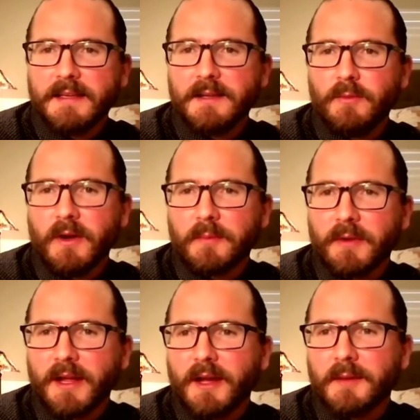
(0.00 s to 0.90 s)
did want to
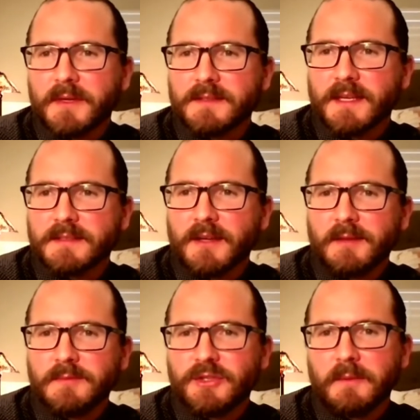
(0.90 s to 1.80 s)
bring up because I saw
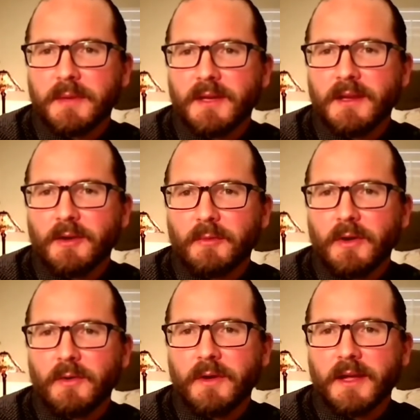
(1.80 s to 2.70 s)
him jump in here real
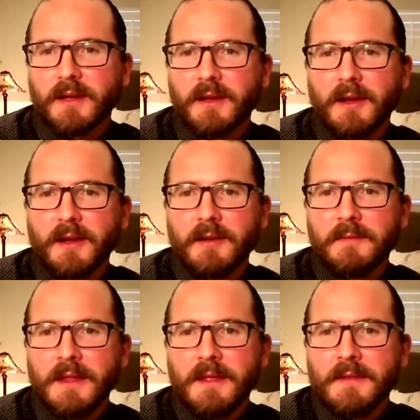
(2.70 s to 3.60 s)
quick. Uh,
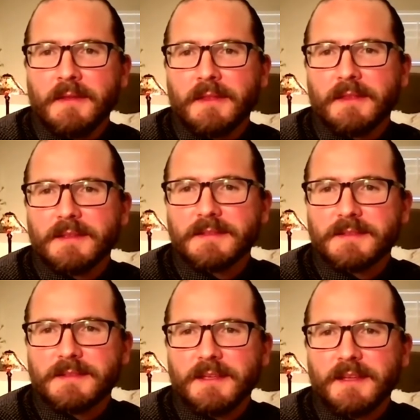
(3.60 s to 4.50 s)

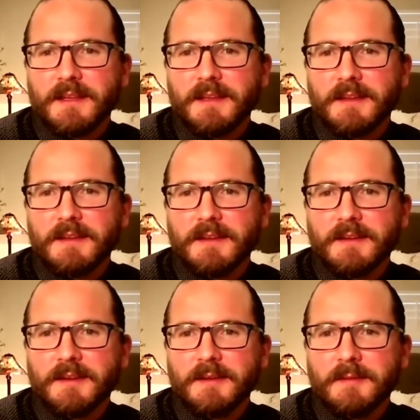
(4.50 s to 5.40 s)
let's see.
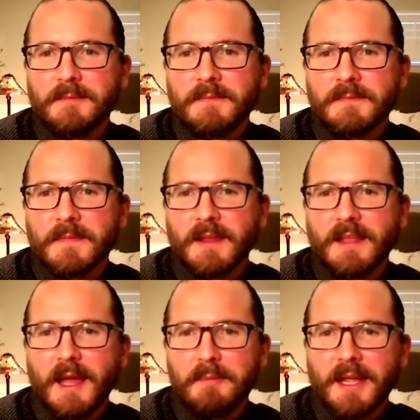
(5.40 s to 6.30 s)
Um,
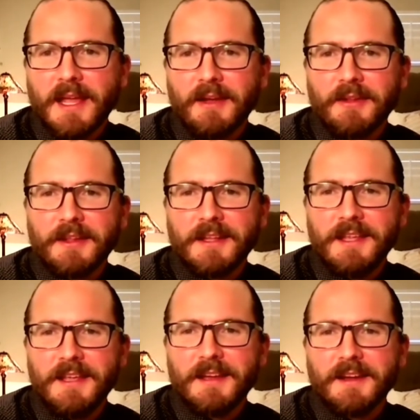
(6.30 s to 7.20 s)
yeah, Miguel,
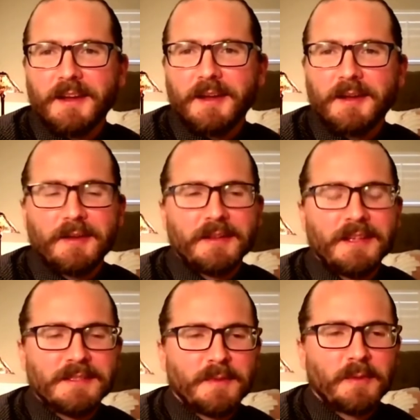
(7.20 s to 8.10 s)
he uh,
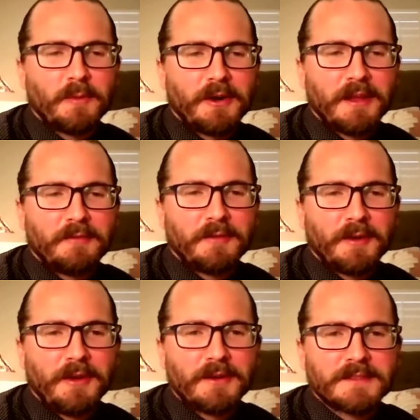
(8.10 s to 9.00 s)
he's been working for a
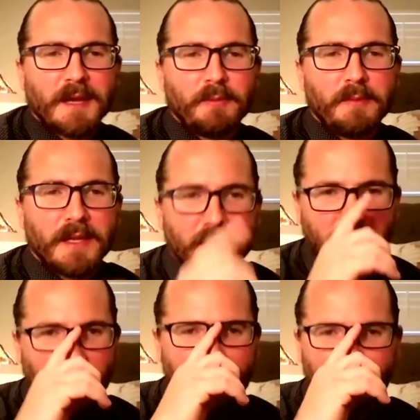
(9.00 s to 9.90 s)
long time. We've been in
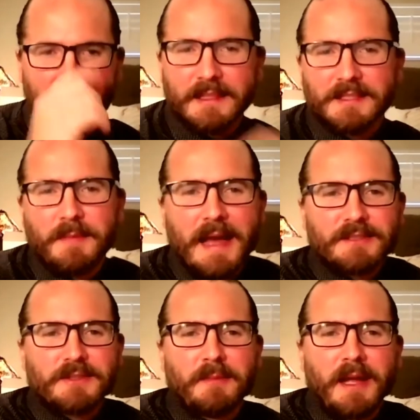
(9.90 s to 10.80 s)
kind of like this
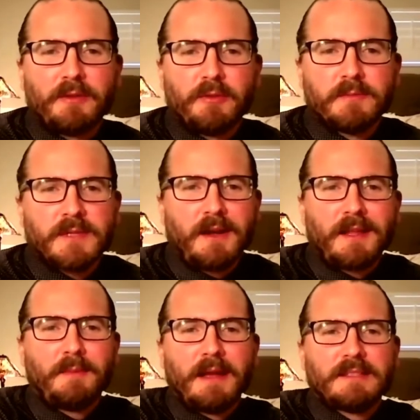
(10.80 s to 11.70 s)
mastermind group
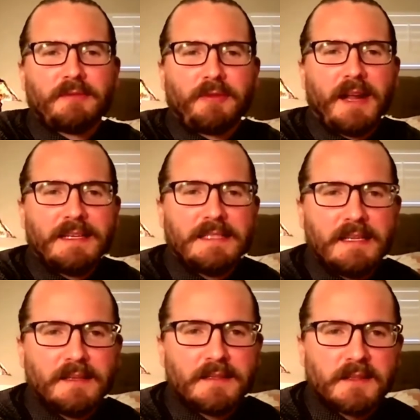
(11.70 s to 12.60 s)
talking about different
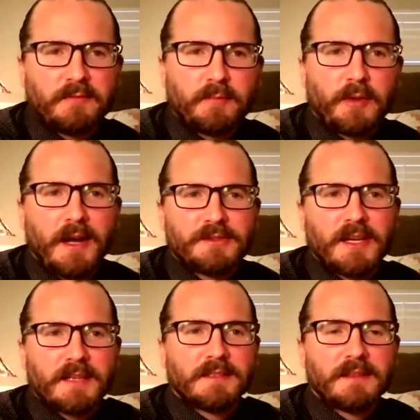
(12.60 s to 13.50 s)
ideas of
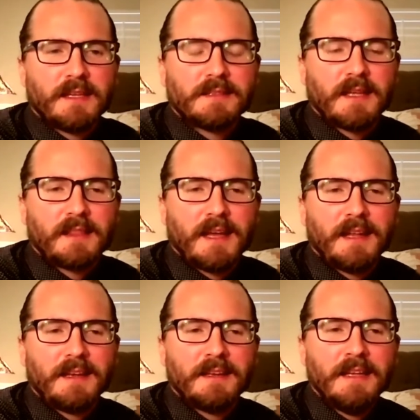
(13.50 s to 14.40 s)
projects and things like
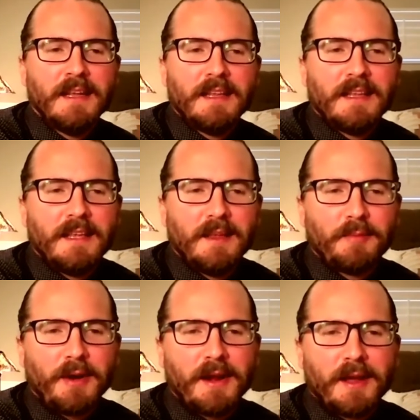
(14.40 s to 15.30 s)
that. And he
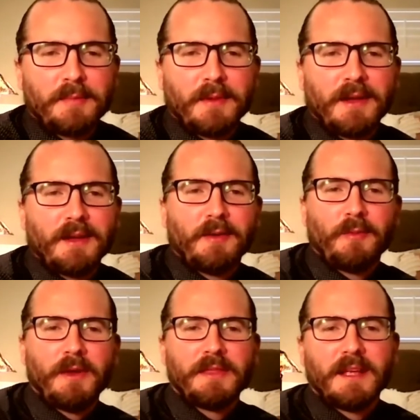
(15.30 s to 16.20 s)
brought up uh,
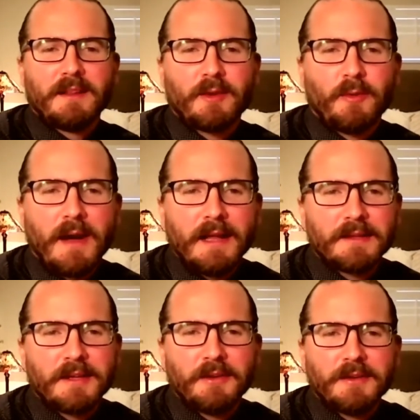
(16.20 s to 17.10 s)
one thing a little while
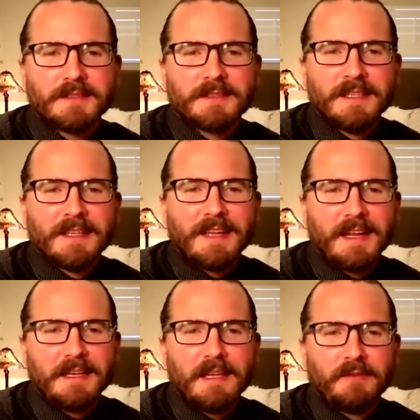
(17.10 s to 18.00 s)
ago is the
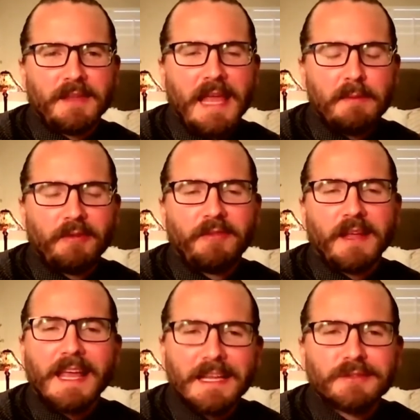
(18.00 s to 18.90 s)
idea of
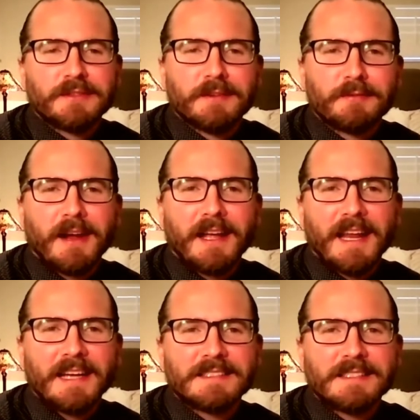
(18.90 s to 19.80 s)
gamification, right?
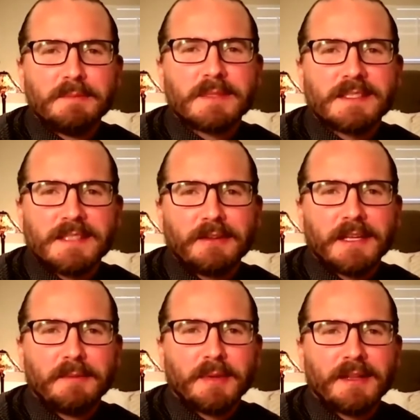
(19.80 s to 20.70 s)
And it seems
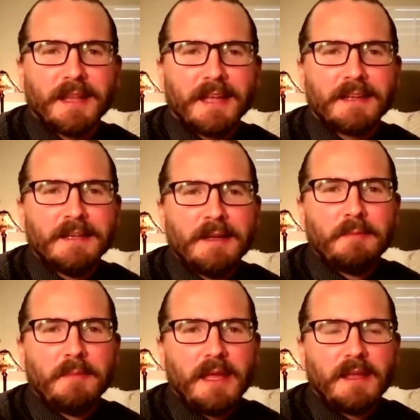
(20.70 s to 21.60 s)
silly, but like
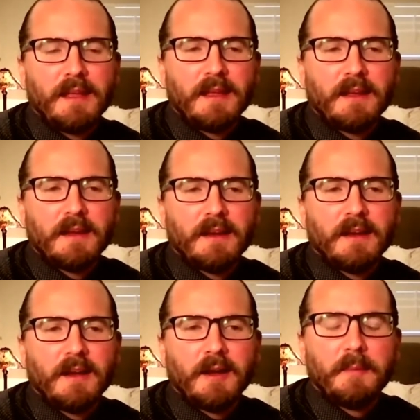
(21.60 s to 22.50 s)
making
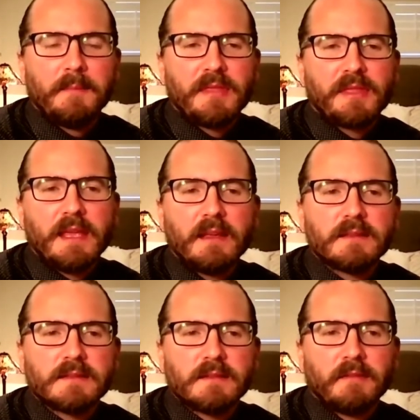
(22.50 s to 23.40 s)
um, things
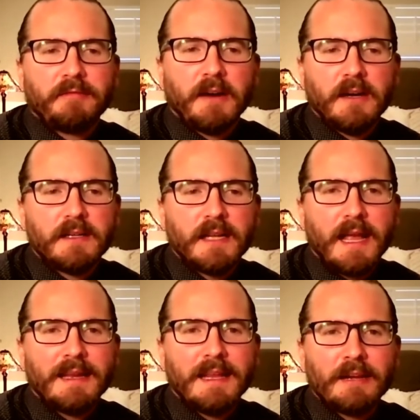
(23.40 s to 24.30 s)
fun
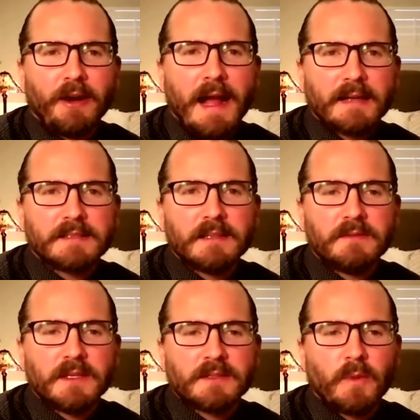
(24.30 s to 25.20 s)
and interactive
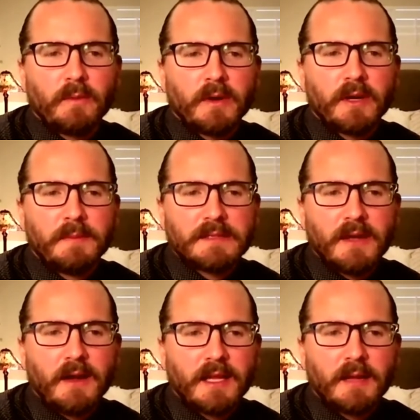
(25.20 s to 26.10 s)
is what we're going to be
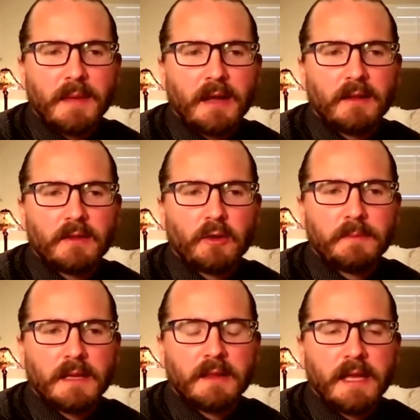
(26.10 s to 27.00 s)
talking about a little
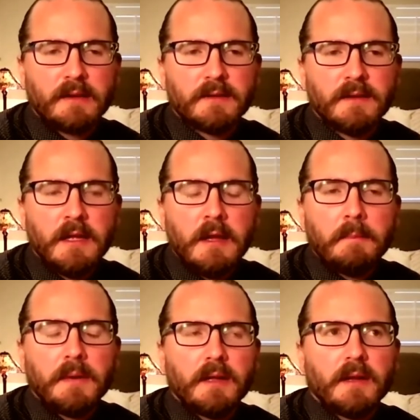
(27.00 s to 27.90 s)
bit later.
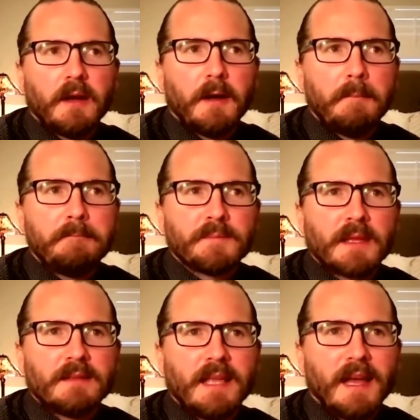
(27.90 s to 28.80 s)
But um,
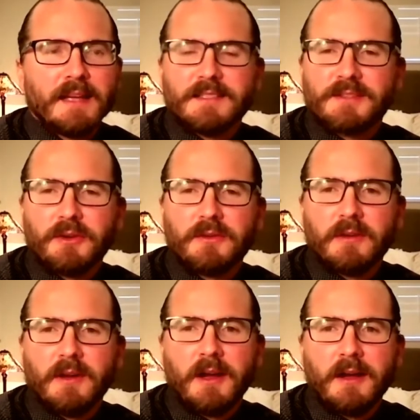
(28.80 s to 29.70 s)
yeah, so
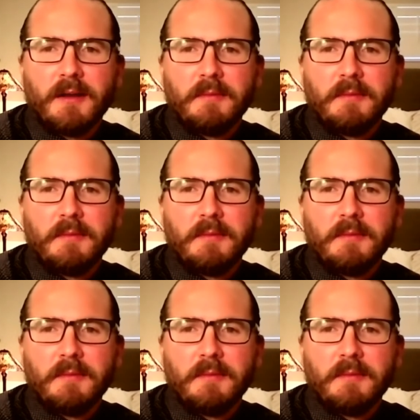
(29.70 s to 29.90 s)
uh,